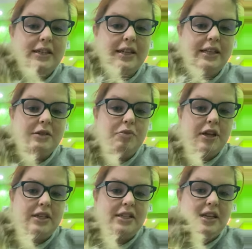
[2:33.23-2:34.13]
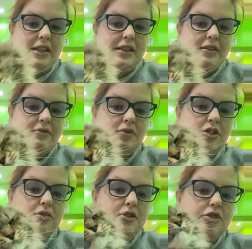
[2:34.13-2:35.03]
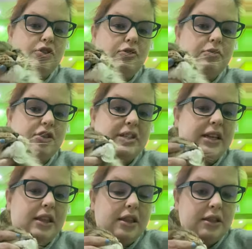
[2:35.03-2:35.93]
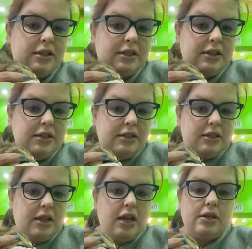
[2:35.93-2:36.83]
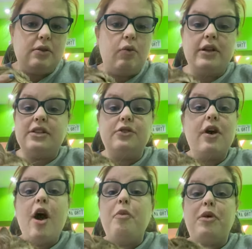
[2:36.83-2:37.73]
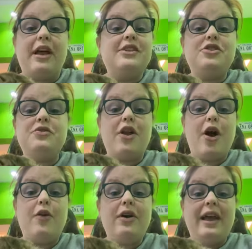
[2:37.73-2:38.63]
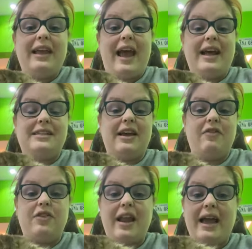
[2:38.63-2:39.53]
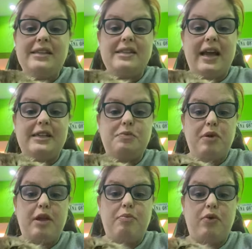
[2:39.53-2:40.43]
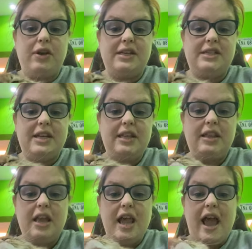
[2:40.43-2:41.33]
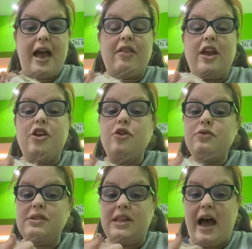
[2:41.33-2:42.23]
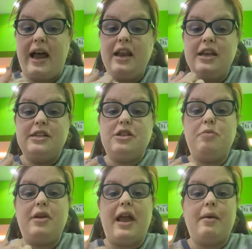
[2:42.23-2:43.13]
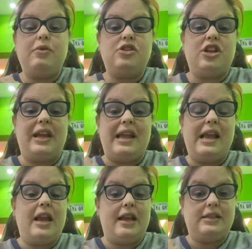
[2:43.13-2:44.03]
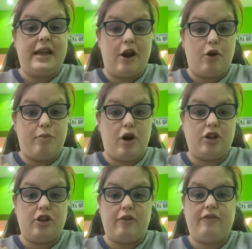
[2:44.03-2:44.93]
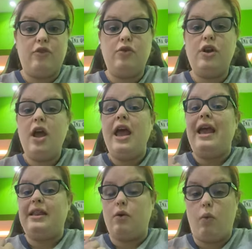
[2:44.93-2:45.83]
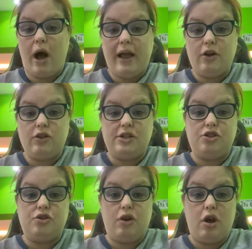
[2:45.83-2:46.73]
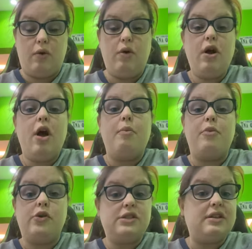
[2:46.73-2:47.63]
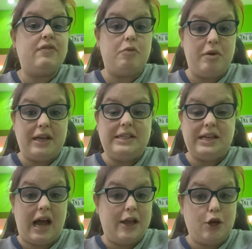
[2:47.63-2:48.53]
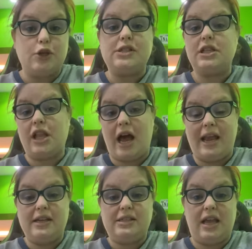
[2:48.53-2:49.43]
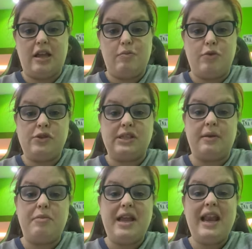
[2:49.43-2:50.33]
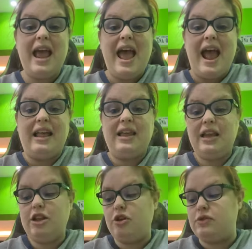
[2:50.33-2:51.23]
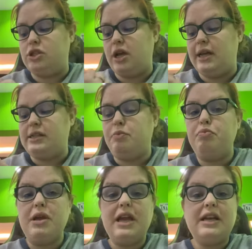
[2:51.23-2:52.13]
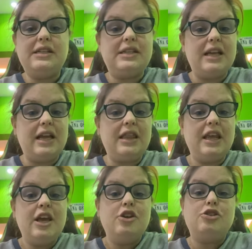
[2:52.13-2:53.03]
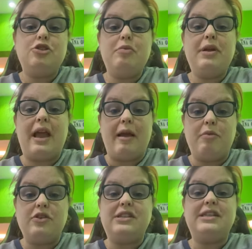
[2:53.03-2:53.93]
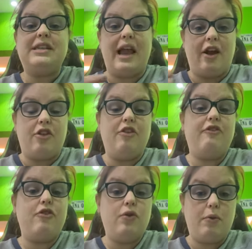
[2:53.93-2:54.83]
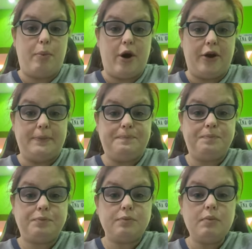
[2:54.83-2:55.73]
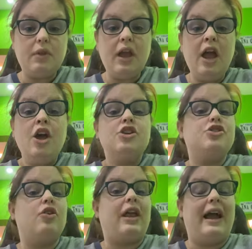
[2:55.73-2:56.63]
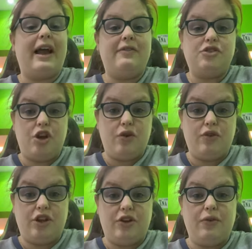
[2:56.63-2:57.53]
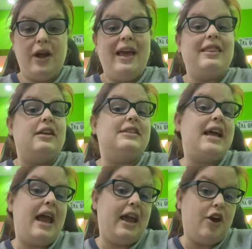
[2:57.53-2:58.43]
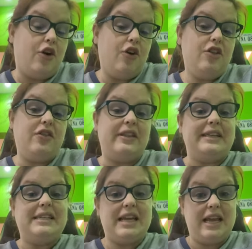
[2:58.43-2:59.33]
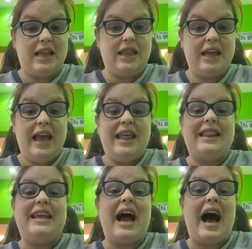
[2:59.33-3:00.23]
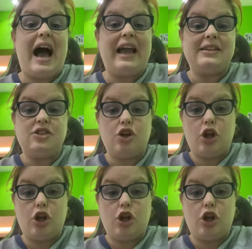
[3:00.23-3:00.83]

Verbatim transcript: Nice big teeth. Where, show them your teeth. He doesn't want to. But as you know, cats have nice, nice big pointy teeth, and they use that to be able to eat and tear apart their food. In the wild, as you know, most of the big tigers and lions, they eat mostly meat, and they need those nice big teeth to be able to tear the food apart. So, like I've shown you, the tail, the teeth, the eyes, the